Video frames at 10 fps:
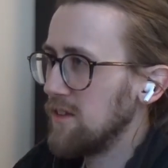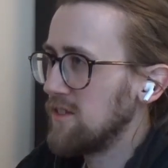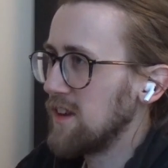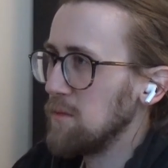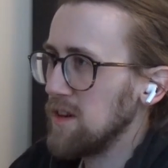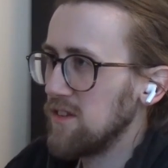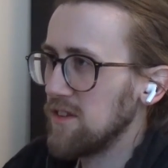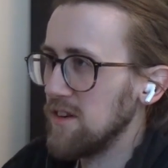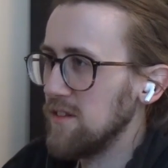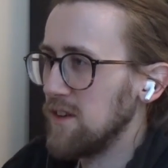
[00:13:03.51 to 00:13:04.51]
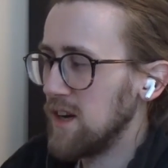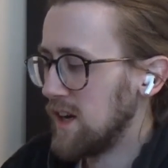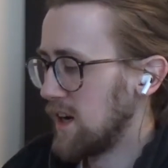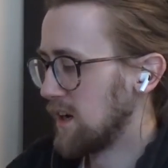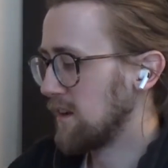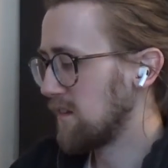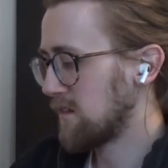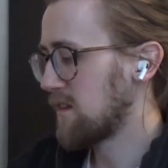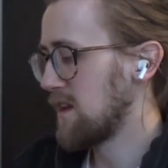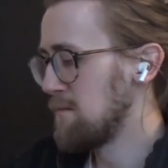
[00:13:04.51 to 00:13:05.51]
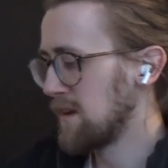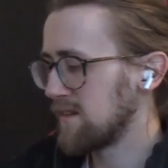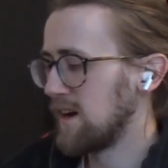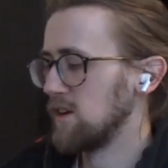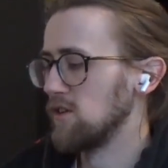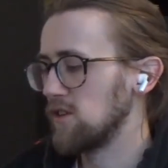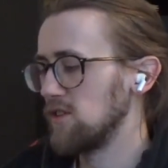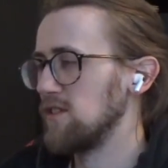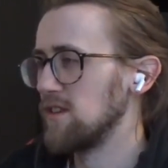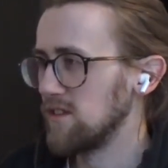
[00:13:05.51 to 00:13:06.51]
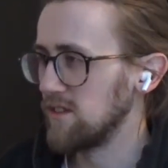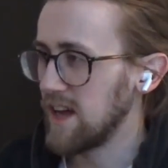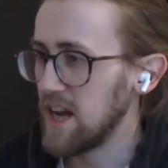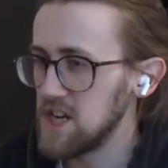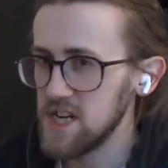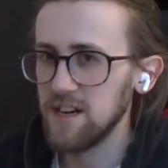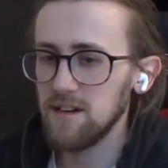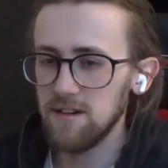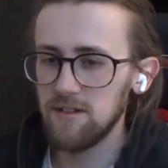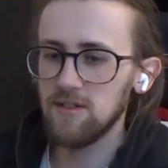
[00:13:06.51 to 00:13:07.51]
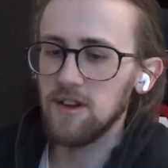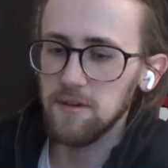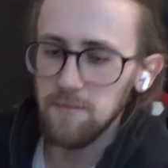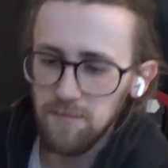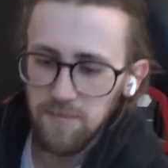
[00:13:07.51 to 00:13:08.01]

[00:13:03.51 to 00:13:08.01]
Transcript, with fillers: The scene we deserve. I need to slap my tattoo because it is itching. So.